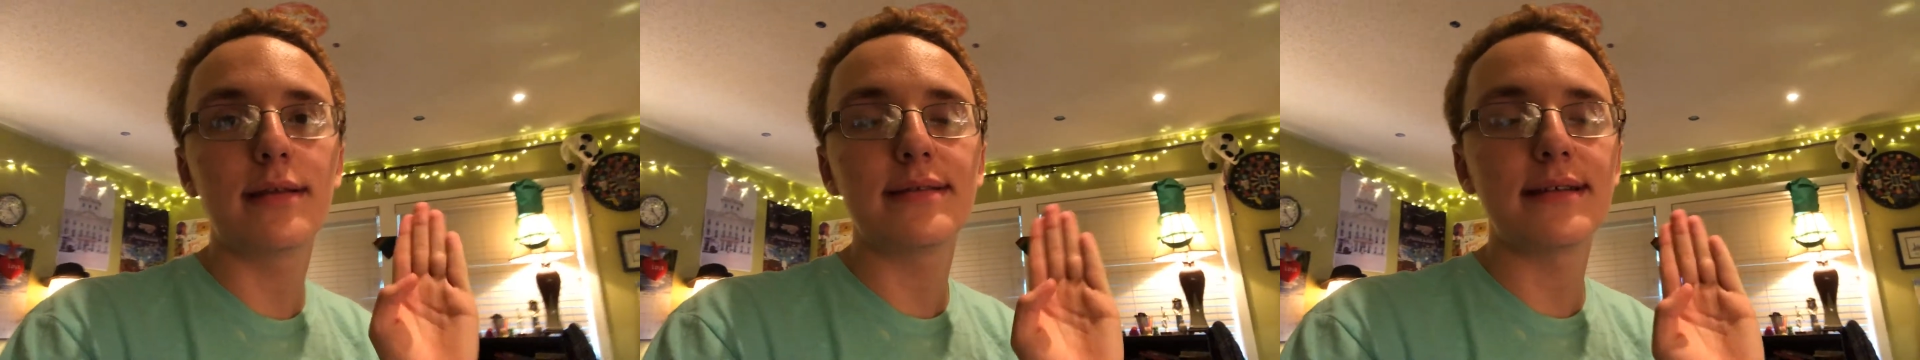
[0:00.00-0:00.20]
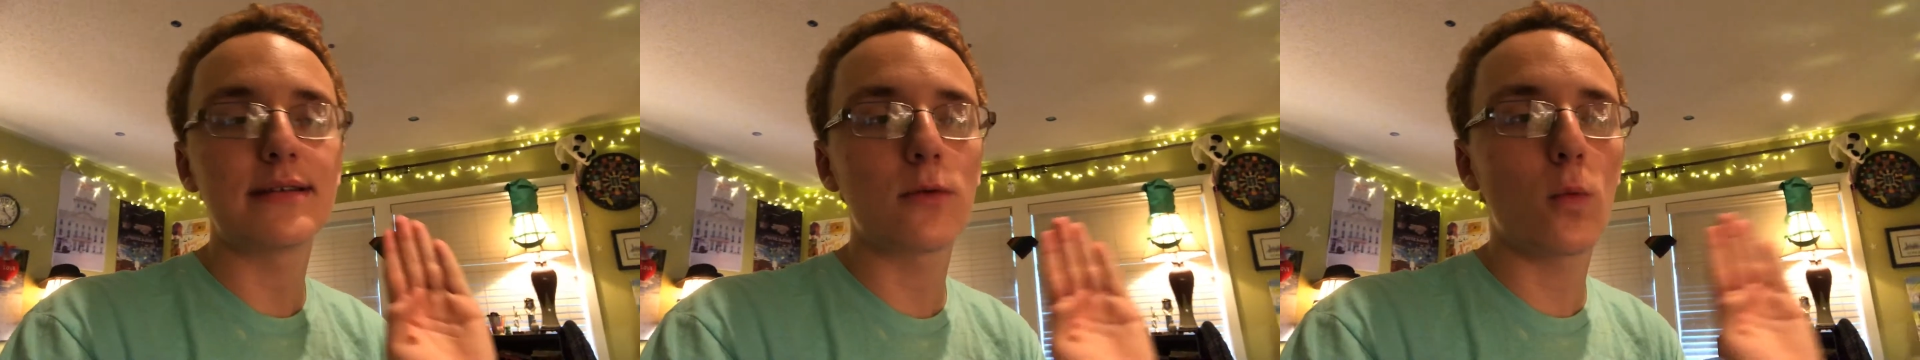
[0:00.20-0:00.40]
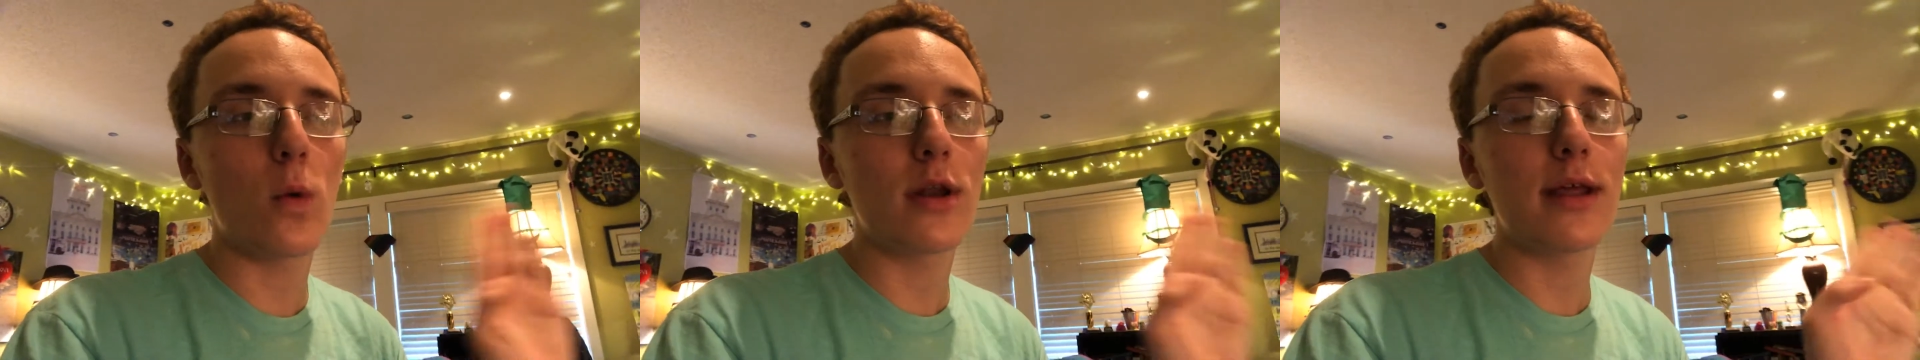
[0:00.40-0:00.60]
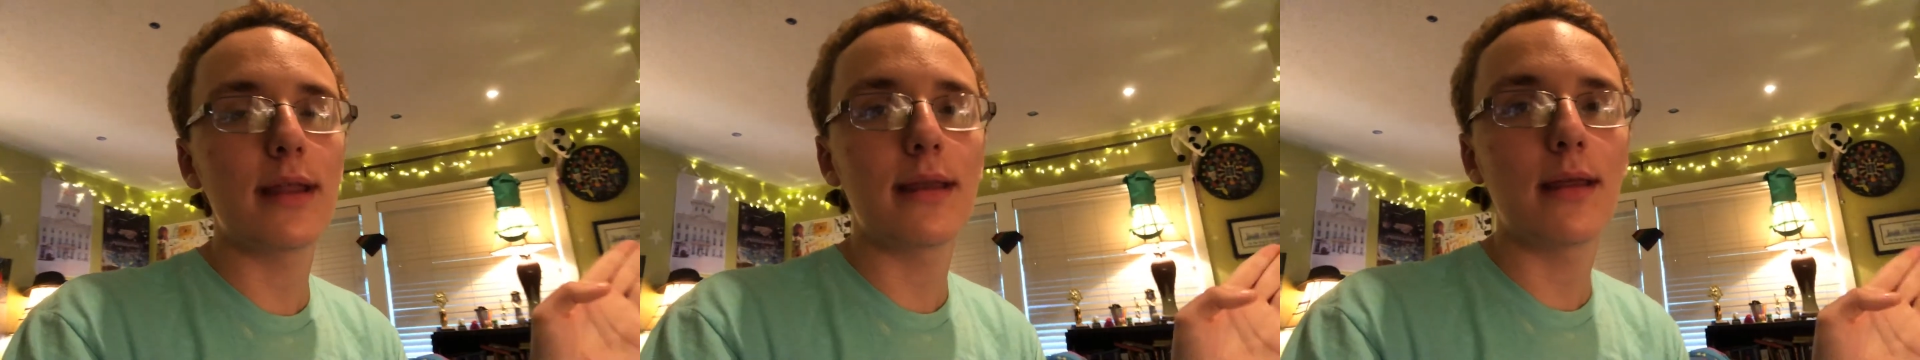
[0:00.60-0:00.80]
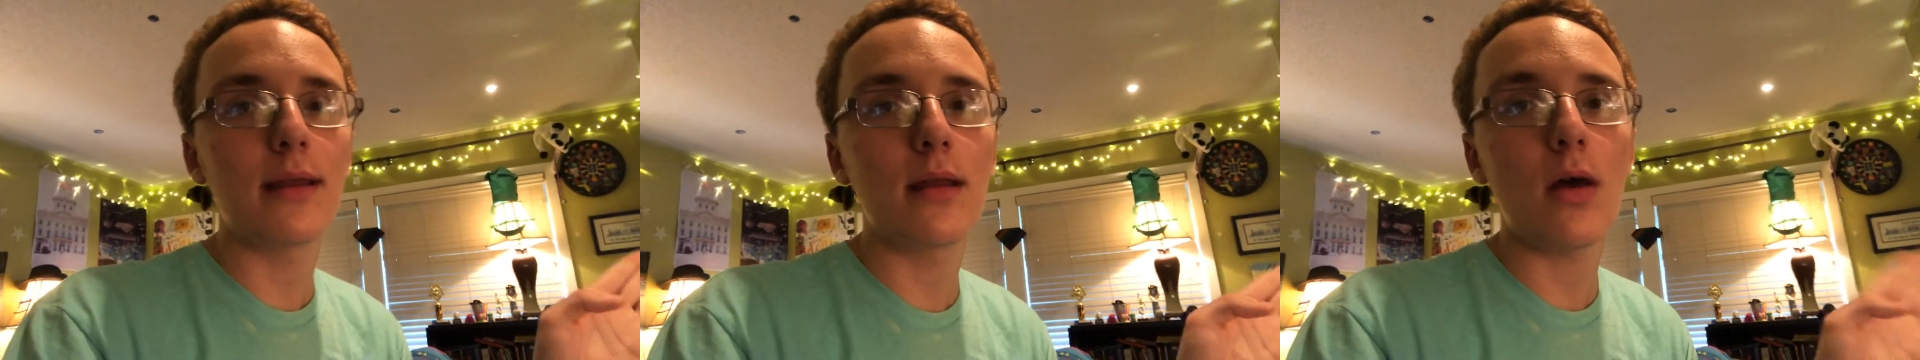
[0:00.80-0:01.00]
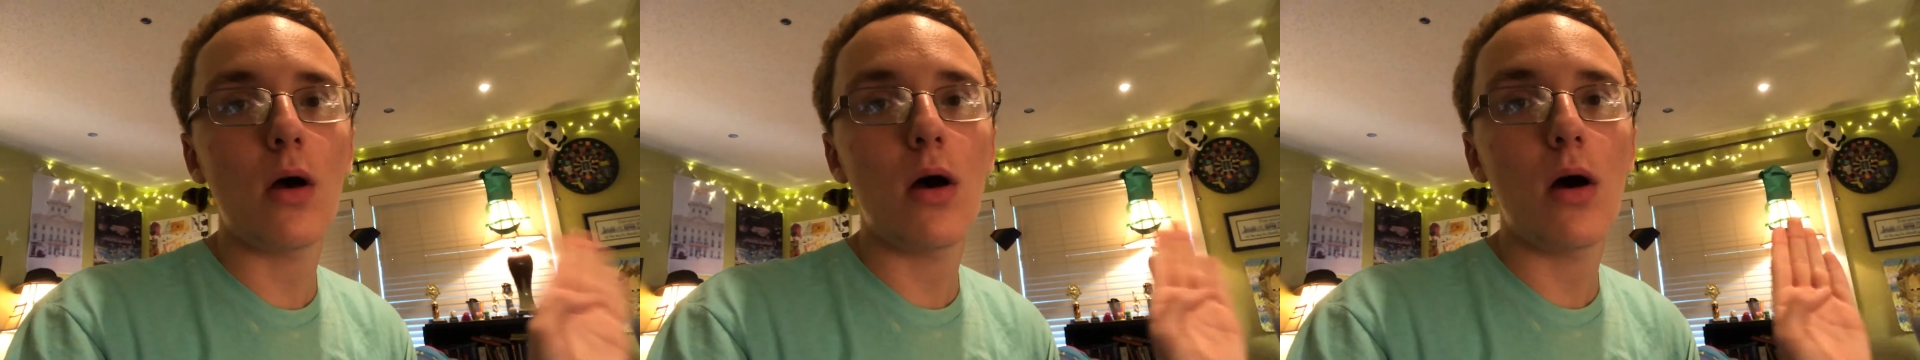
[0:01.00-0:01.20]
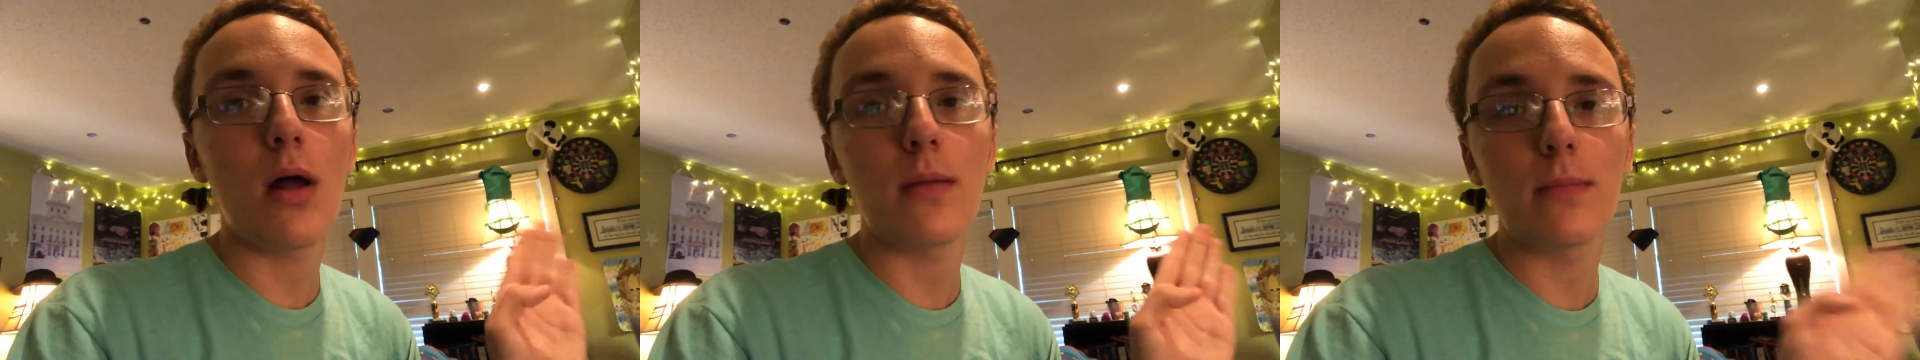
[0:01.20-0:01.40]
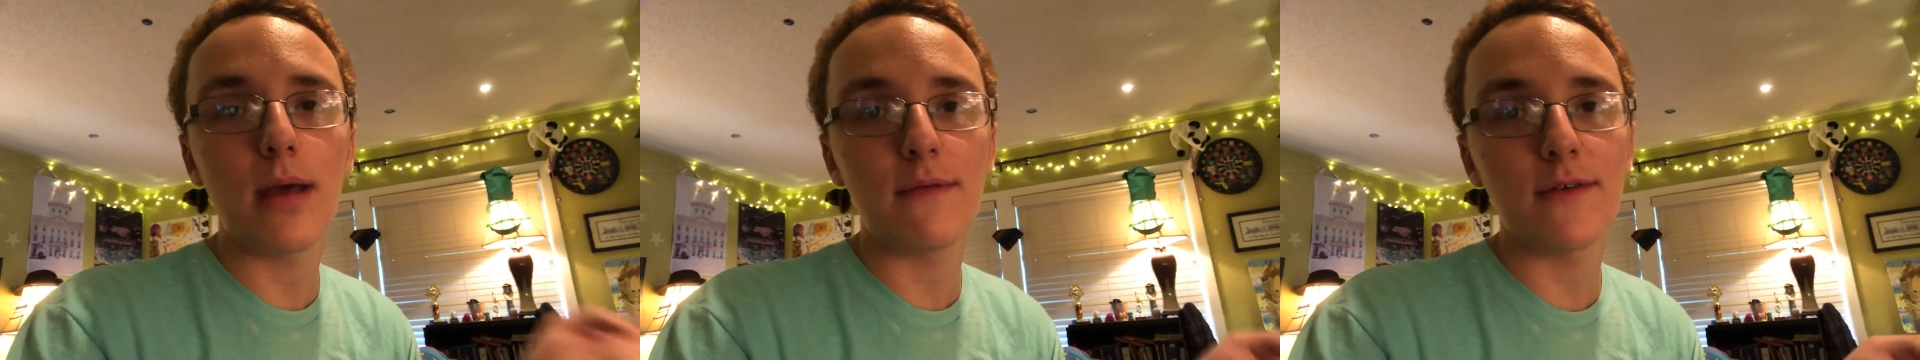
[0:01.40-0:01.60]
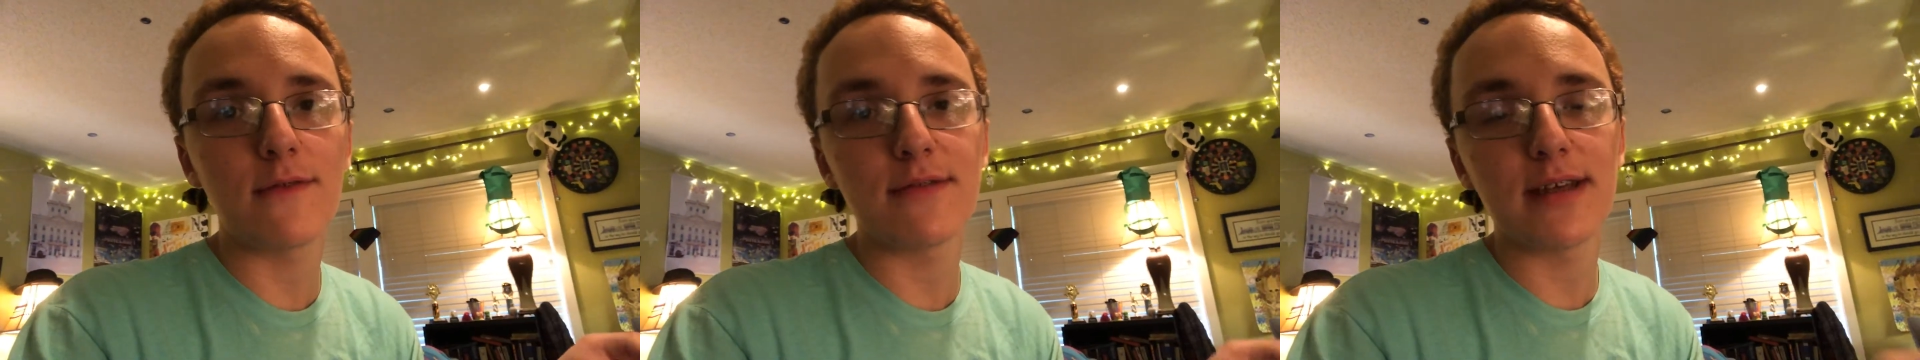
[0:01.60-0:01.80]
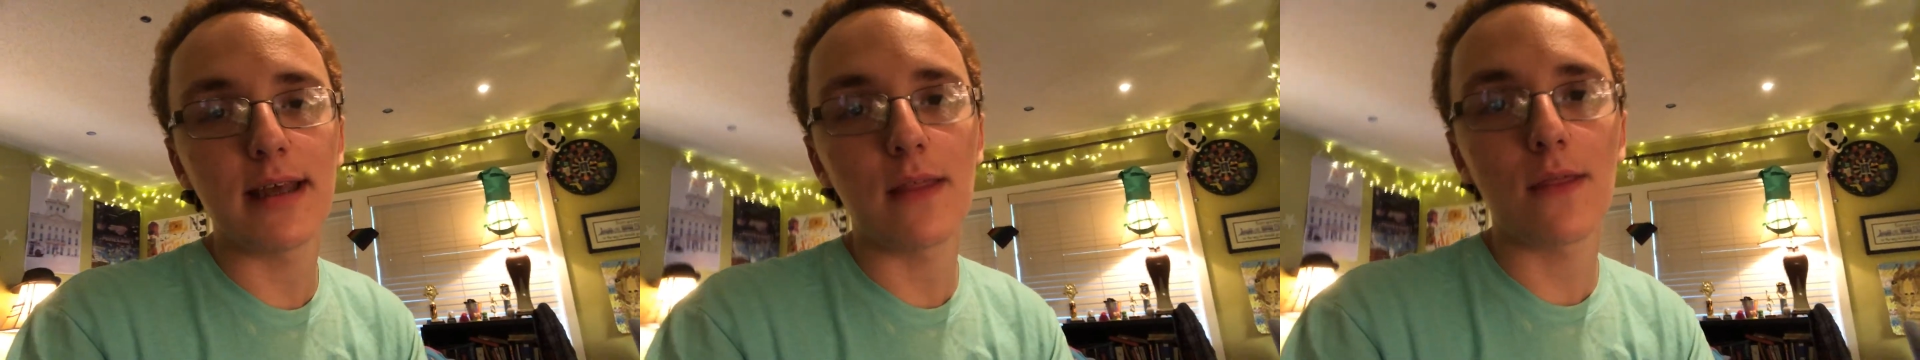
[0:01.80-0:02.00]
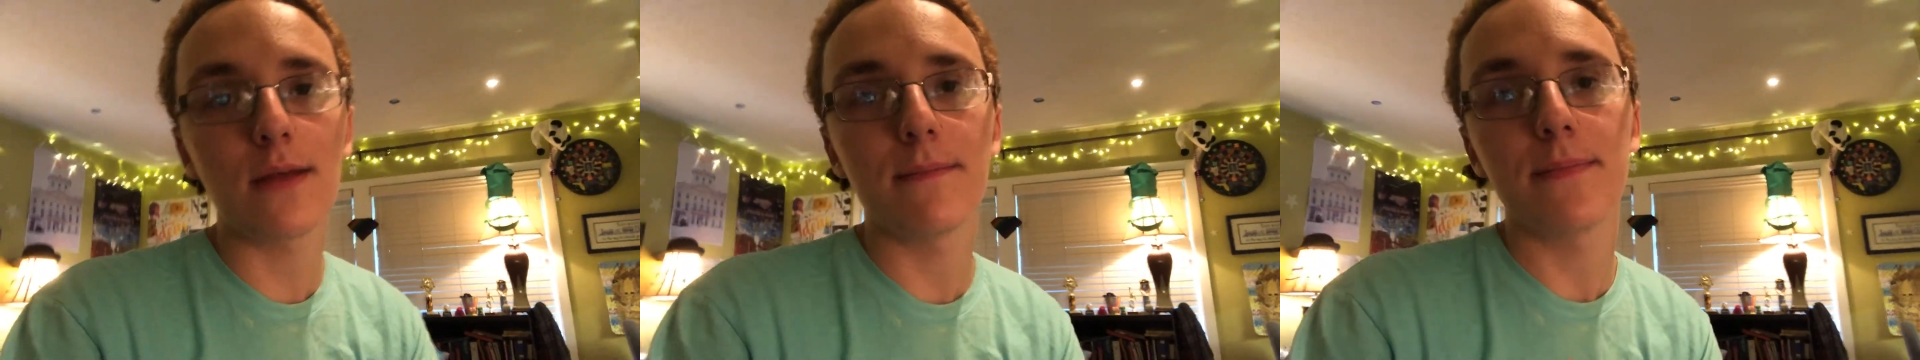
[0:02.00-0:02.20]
Season one ended on May 15th.